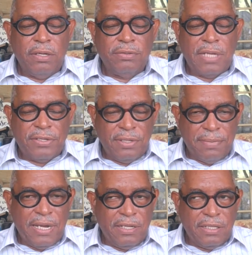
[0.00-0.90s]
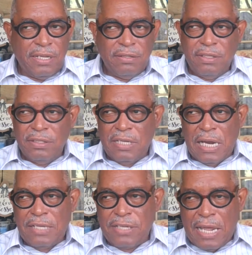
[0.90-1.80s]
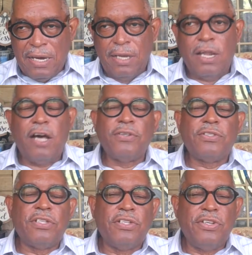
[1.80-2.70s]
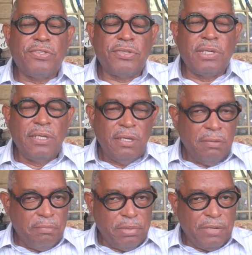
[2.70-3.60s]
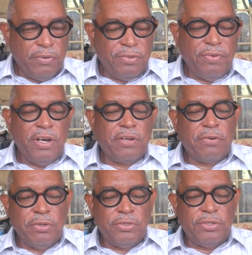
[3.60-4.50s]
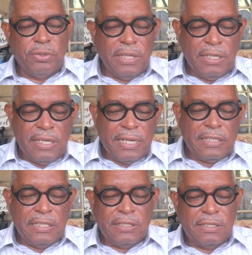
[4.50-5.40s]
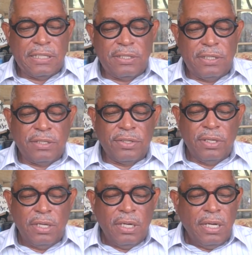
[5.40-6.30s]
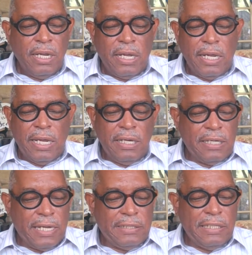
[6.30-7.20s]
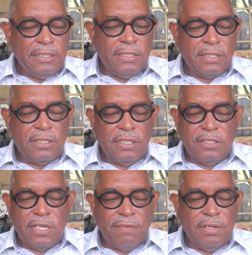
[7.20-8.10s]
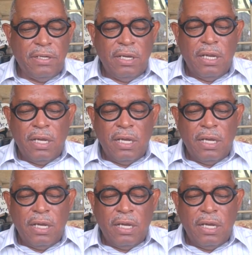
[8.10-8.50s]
That's somebody that has gotten lost in history, but was very crucial in the 1960s. And in 1967,